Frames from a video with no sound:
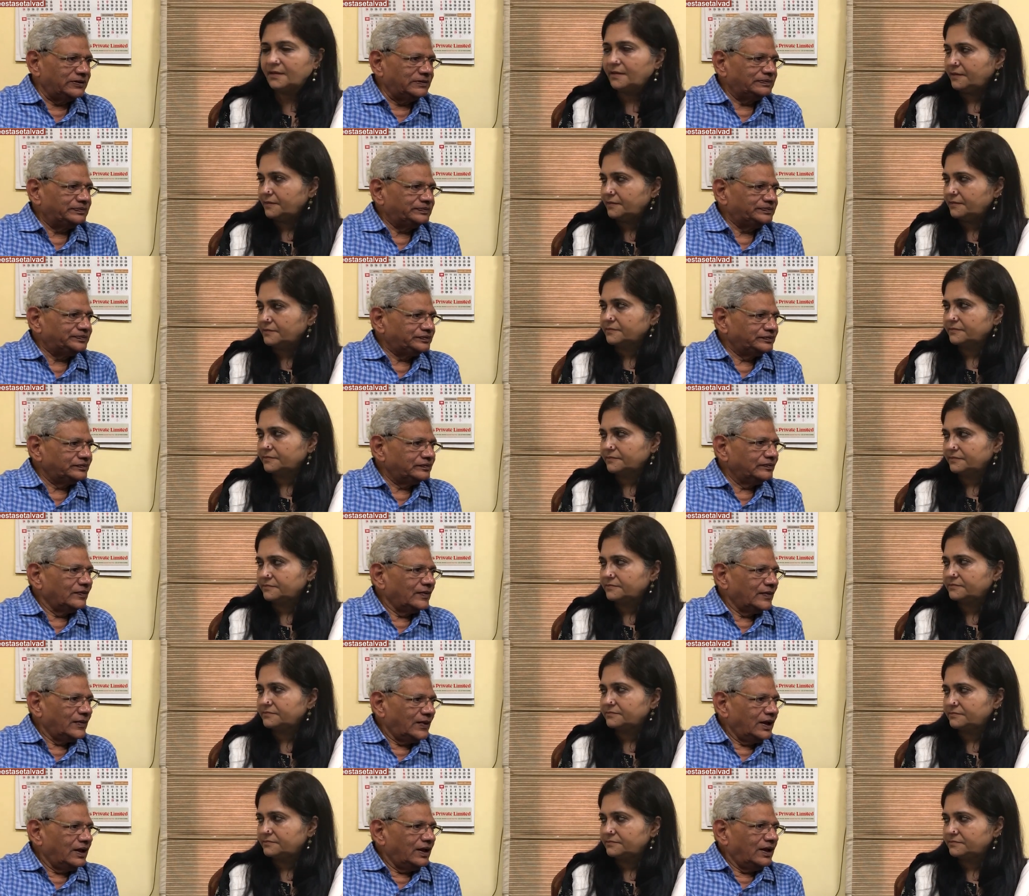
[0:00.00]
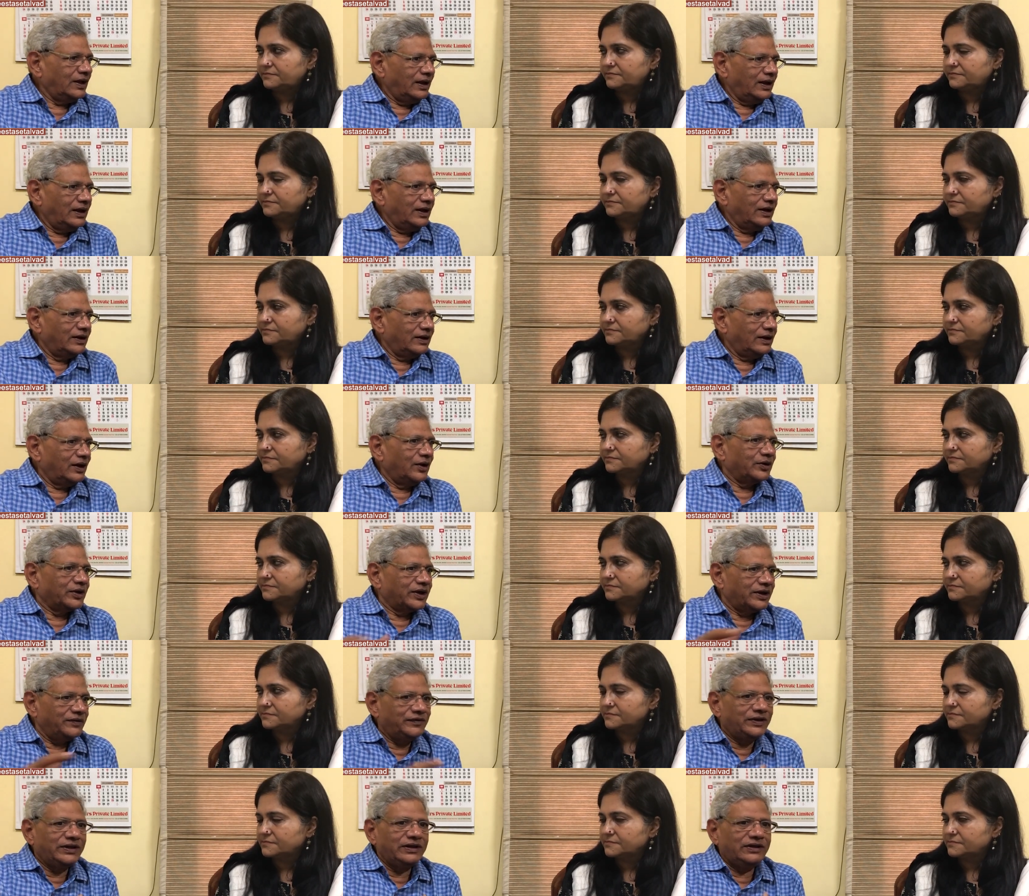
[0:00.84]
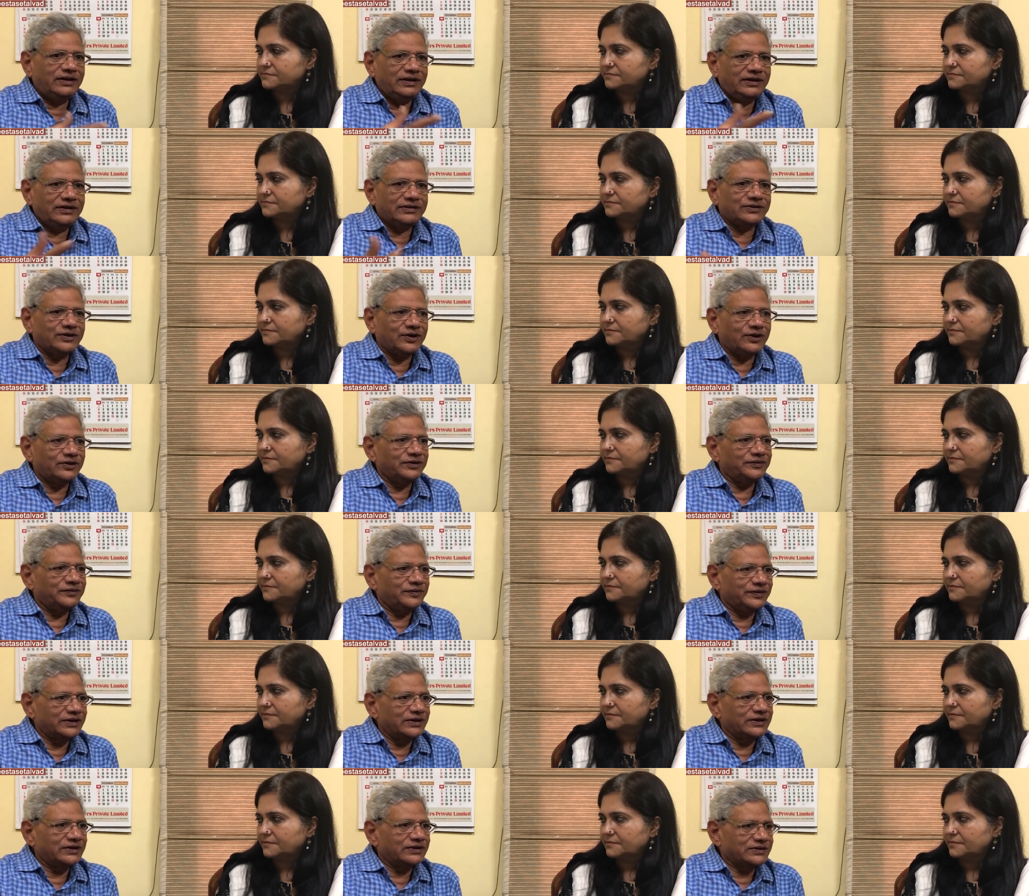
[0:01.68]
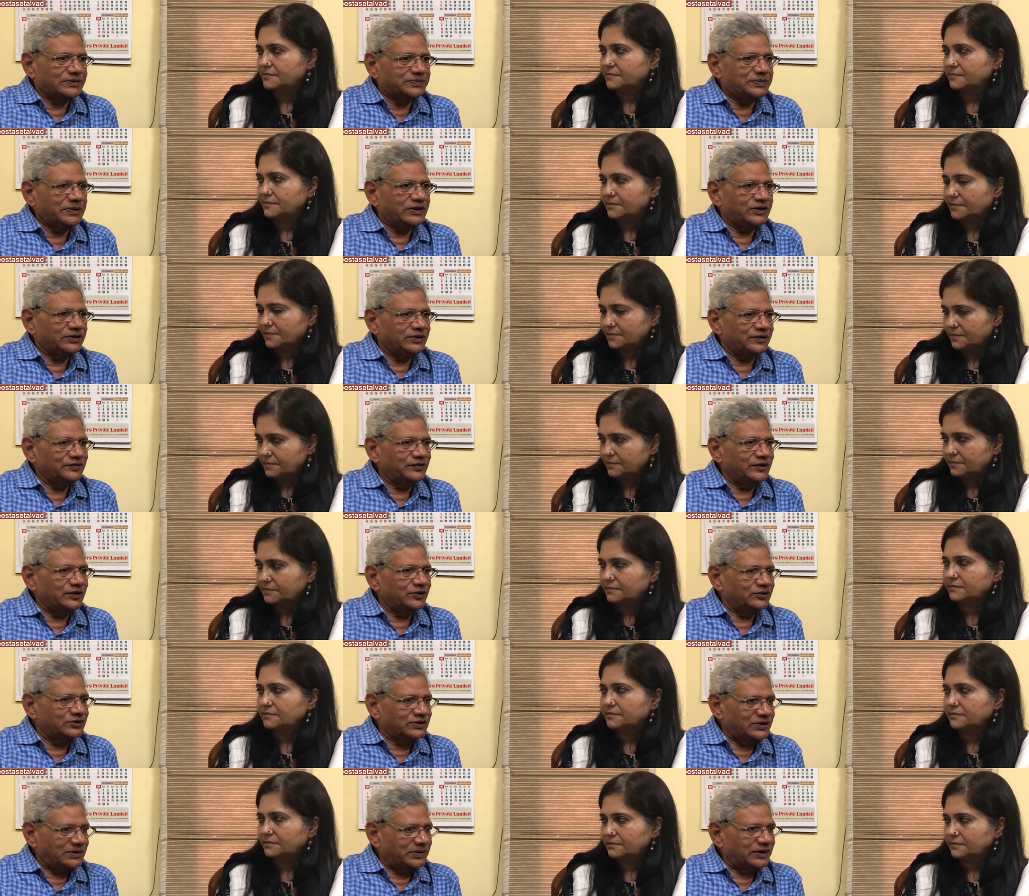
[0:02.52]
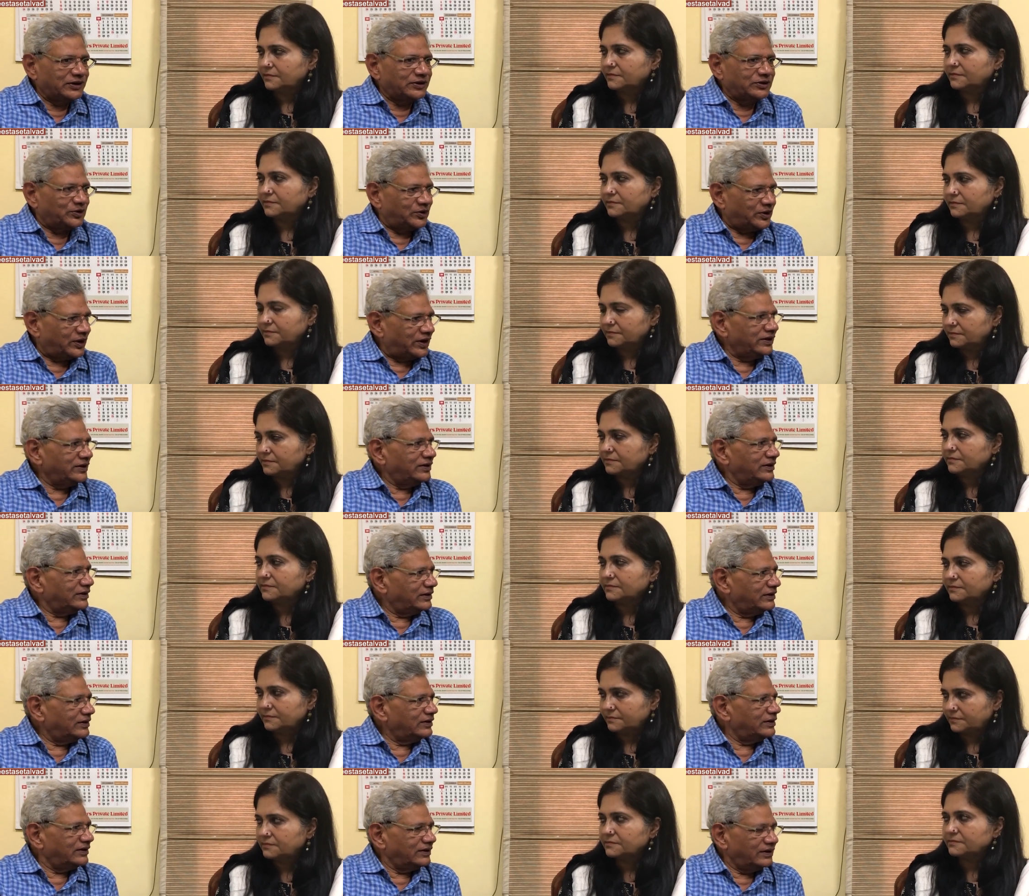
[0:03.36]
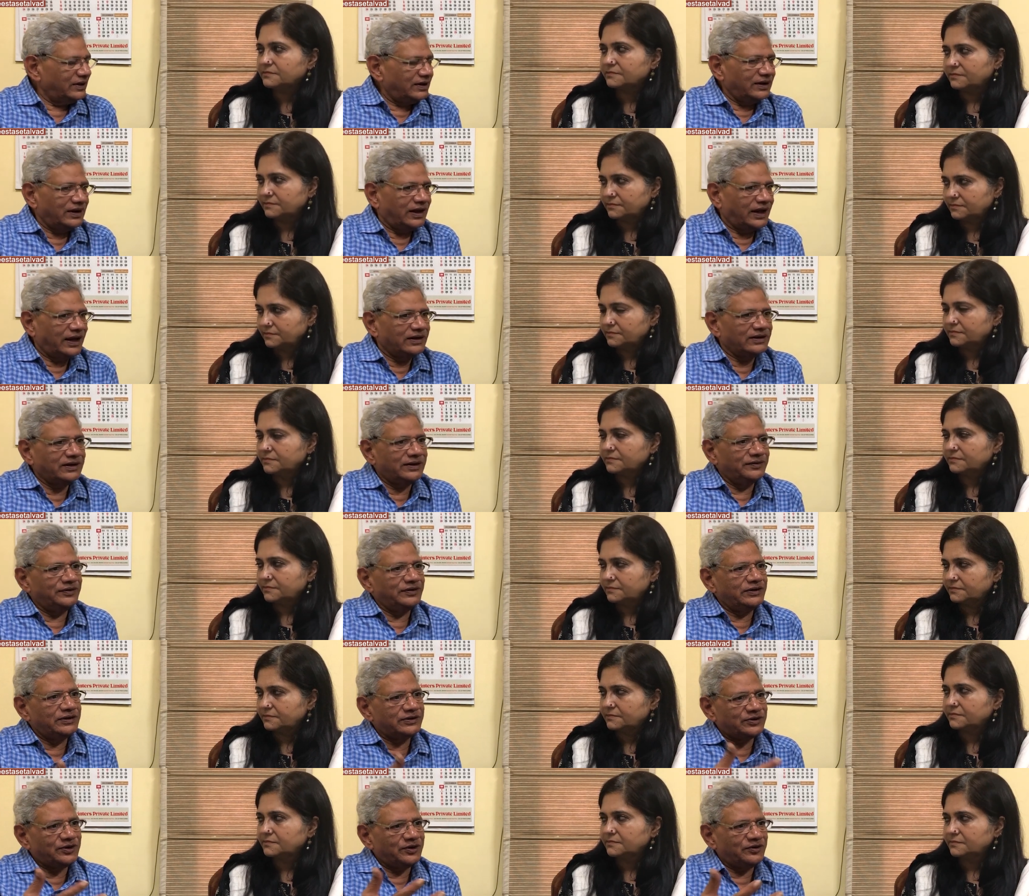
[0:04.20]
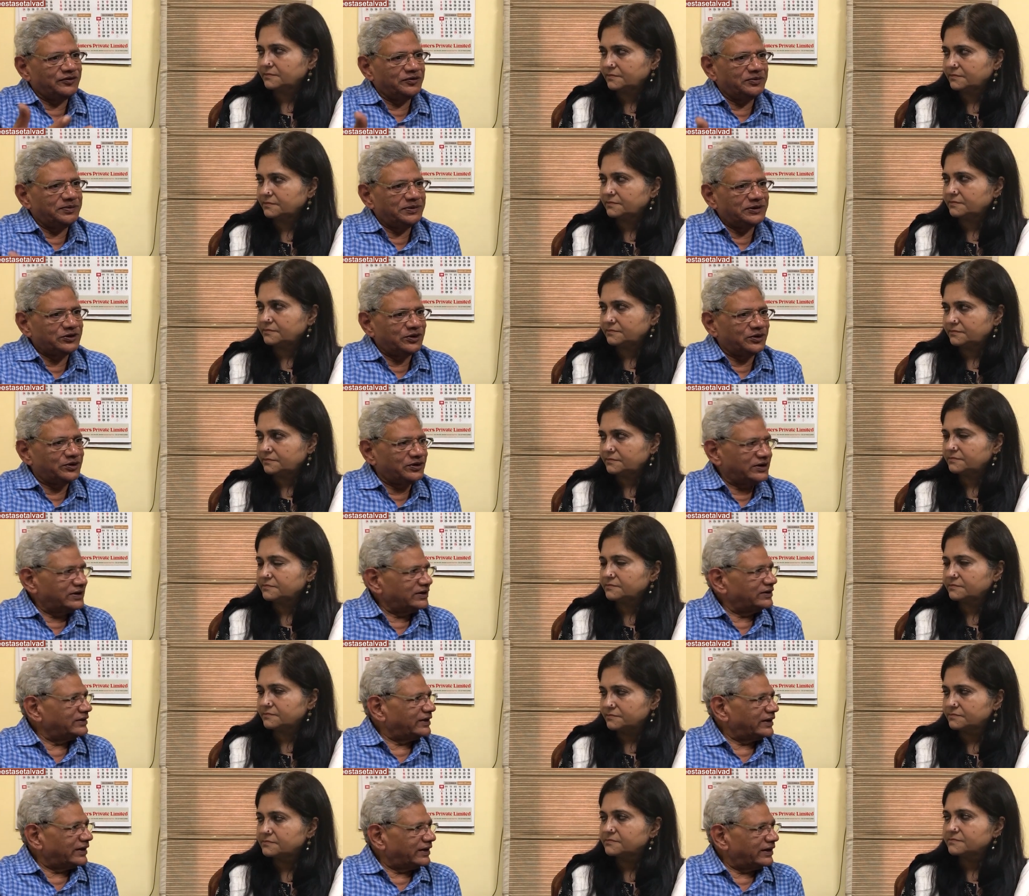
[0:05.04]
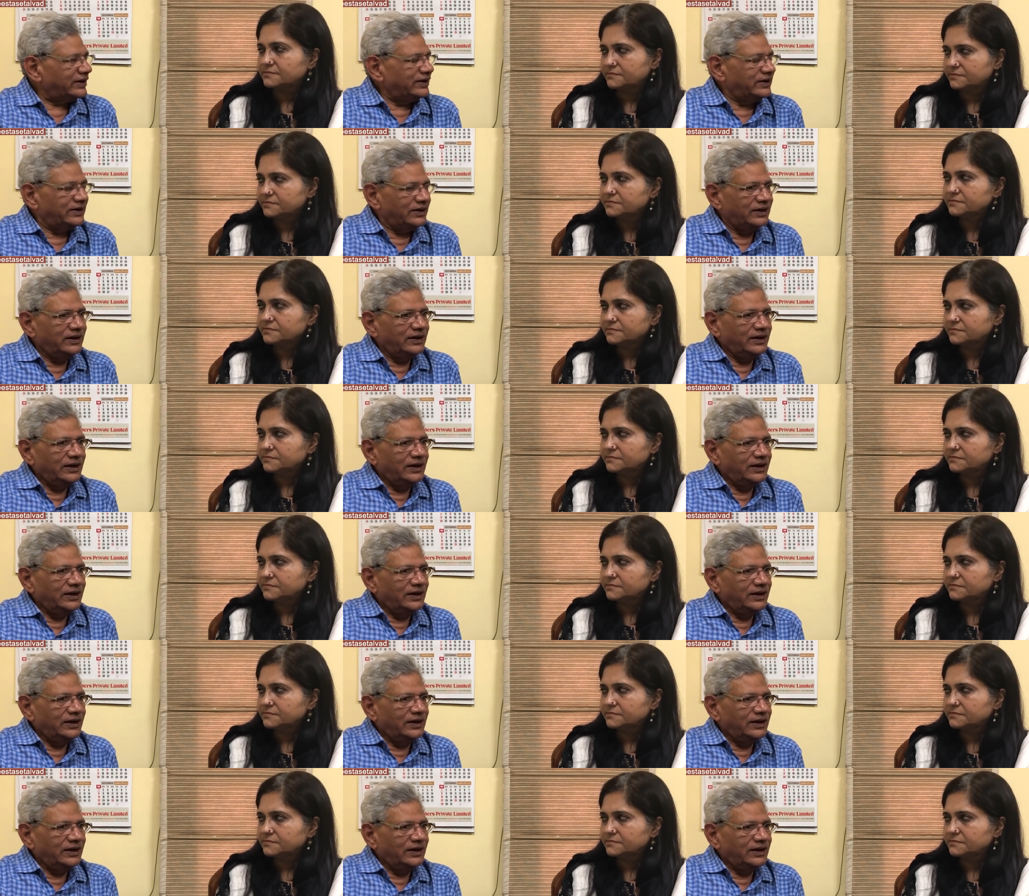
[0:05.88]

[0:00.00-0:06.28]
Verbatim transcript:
Speaker 1: Yeah. Now, given the sort of a Speaker of the Lok Sabha you had, and given the sort of a majority they had,